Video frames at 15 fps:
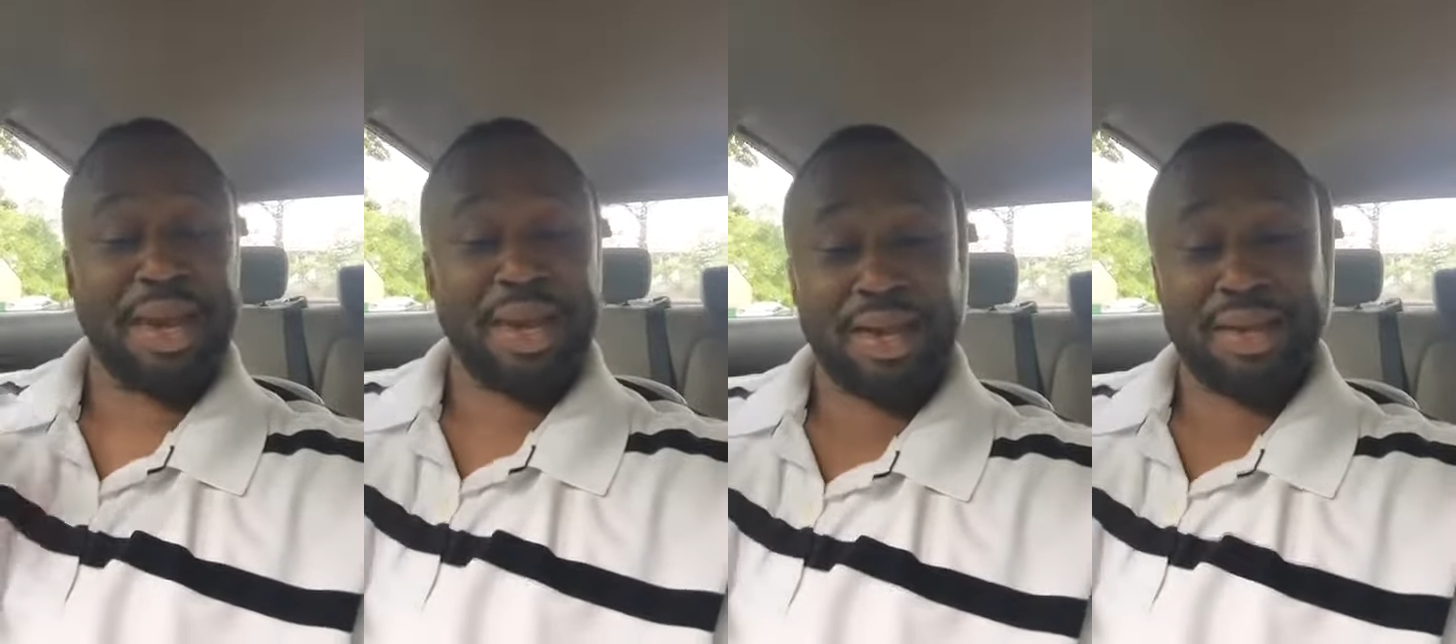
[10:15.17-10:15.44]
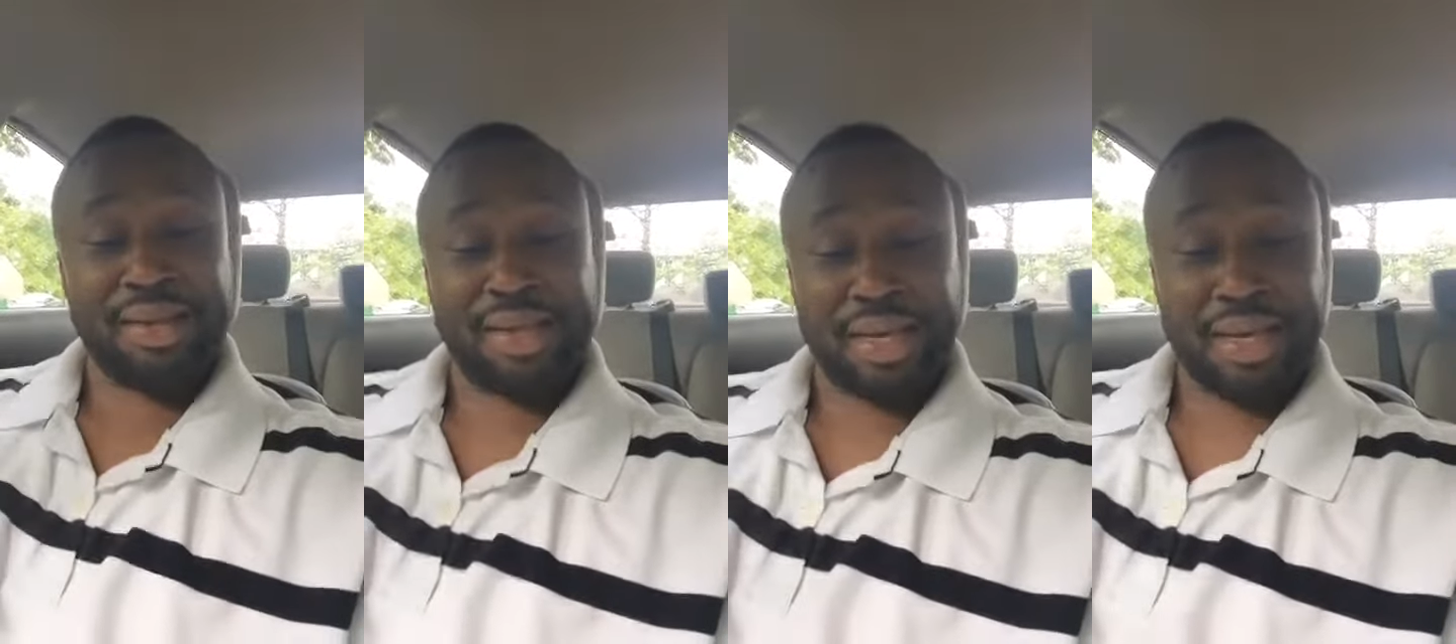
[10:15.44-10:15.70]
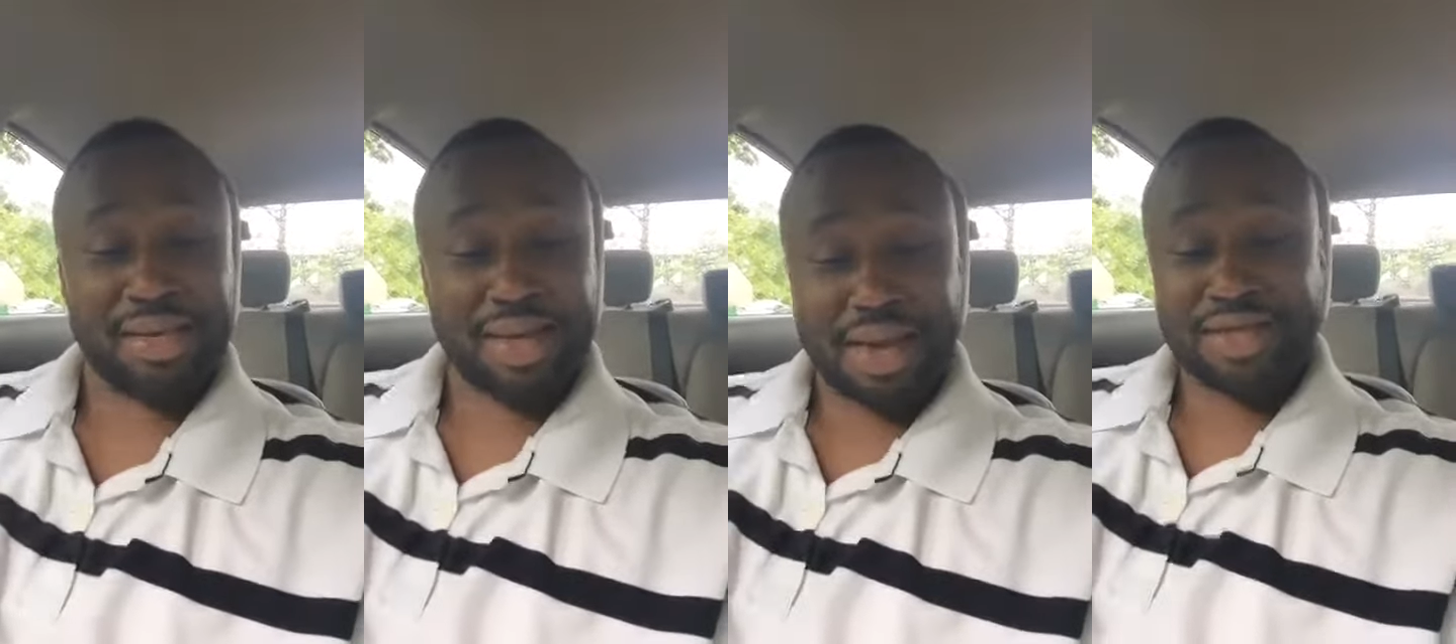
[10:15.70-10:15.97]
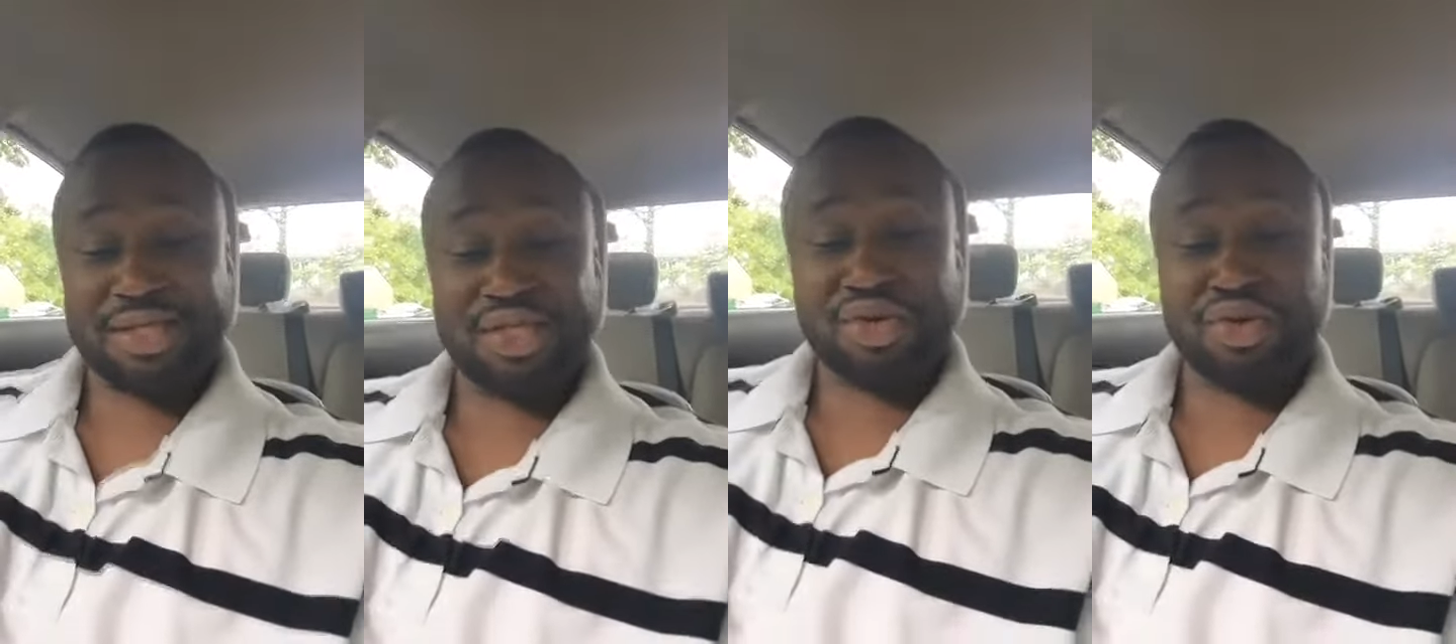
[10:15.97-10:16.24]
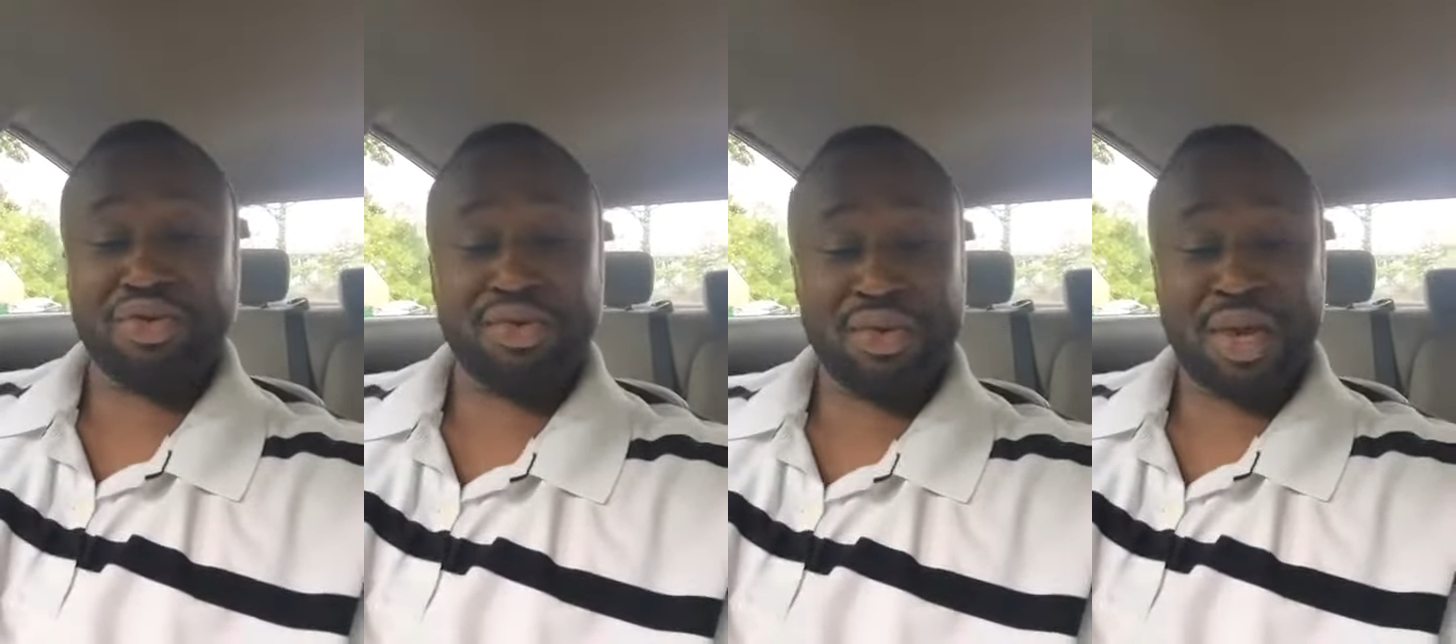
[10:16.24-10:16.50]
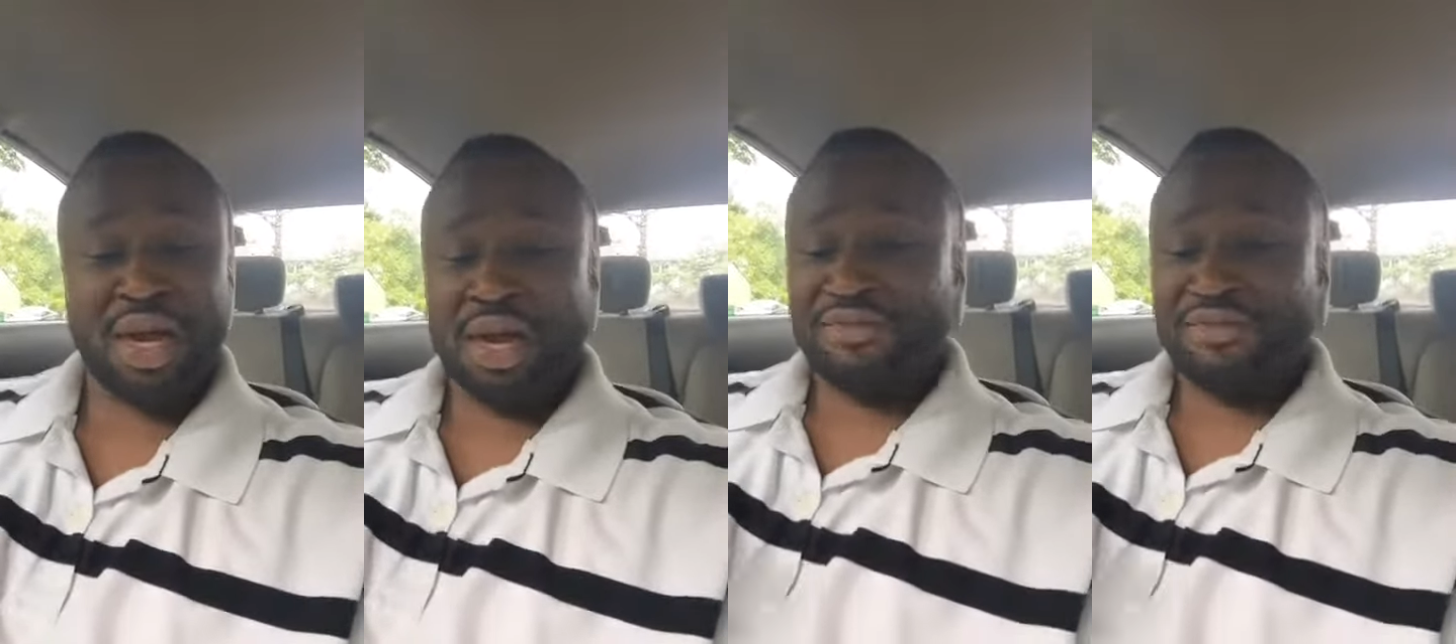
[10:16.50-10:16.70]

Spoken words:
and kicked out of school